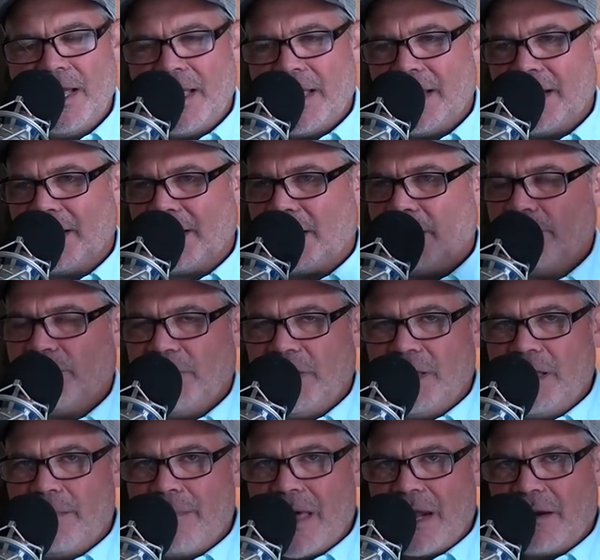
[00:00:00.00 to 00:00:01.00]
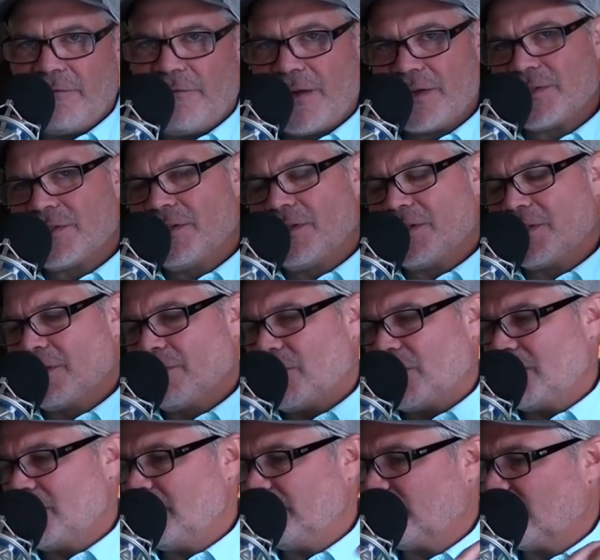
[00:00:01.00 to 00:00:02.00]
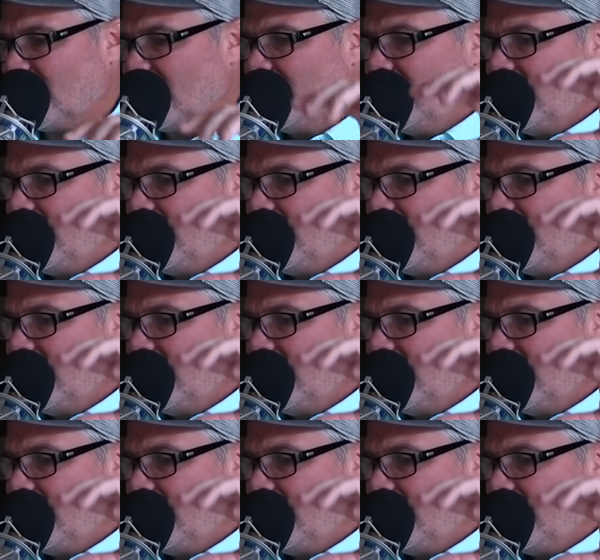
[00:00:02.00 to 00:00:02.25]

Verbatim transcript: and it completely manifests into something different.